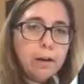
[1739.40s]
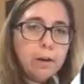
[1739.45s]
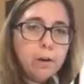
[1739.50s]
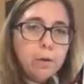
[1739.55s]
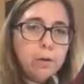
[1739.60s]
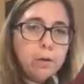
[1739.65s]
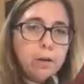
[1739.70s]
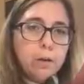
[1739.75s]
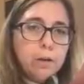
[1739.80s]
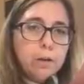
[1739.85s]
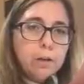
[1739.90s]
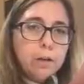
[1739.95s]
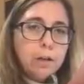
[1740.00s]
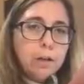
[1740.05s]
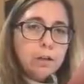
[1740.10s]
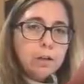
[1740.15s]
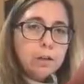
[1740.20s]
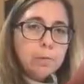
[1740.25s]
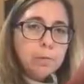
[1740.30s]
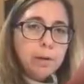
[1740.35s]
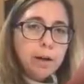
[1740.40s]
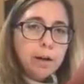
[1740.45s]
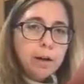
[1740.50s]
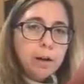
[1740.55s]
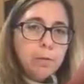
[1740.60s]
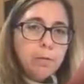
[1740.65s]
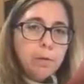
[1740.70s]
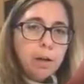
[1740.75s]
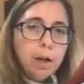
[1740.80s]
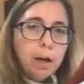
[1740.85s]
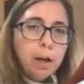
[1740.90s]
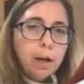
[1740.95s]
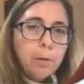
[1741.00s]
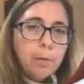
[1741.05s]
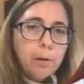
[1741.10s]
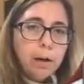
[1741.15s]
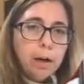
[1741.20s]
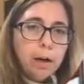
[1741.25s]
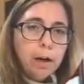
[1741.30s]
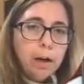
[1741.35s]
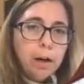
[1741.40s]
hard to see because it's black on black, but